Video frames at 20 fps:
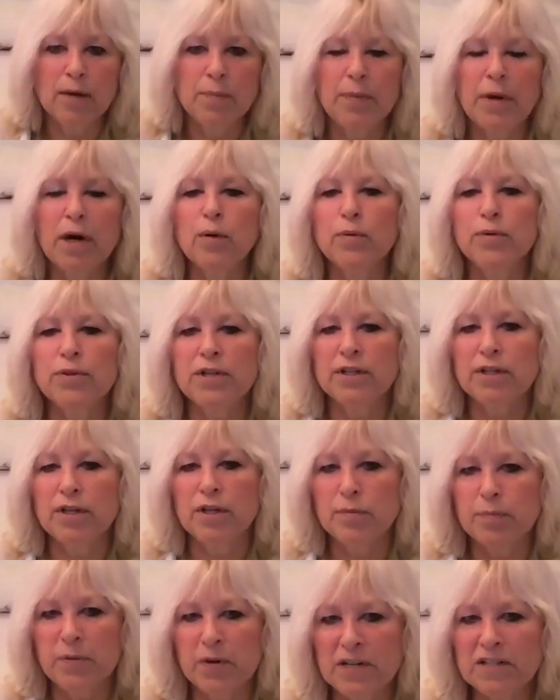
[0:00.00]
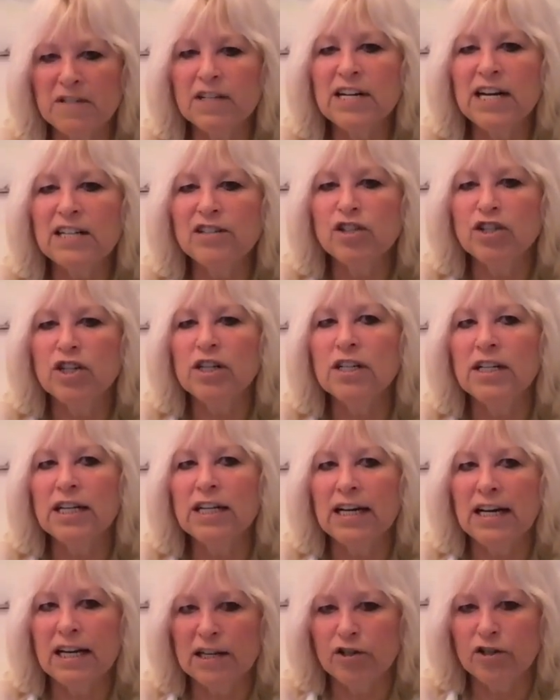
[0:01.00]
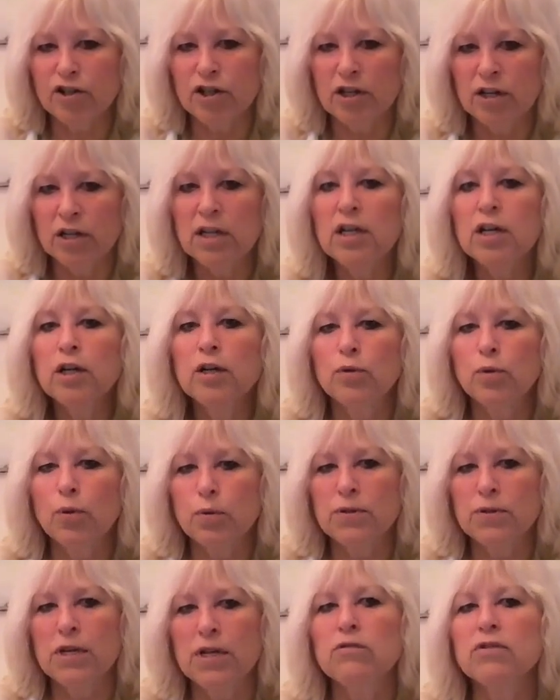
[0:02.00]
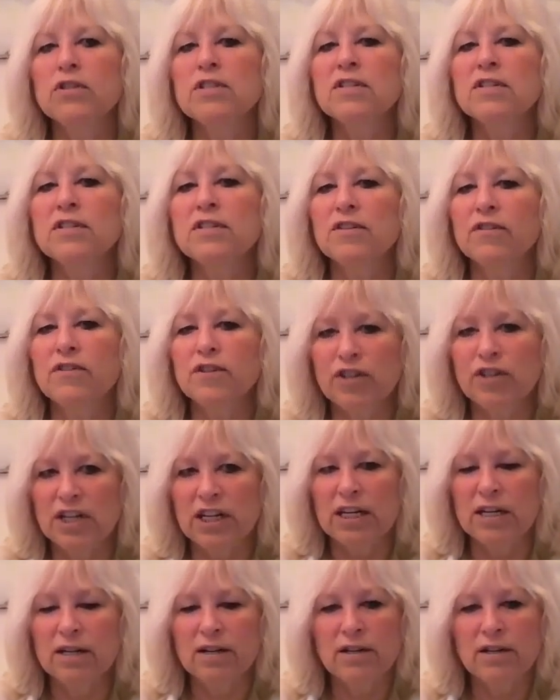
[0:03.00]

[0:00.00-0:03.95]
about the presidential election 2016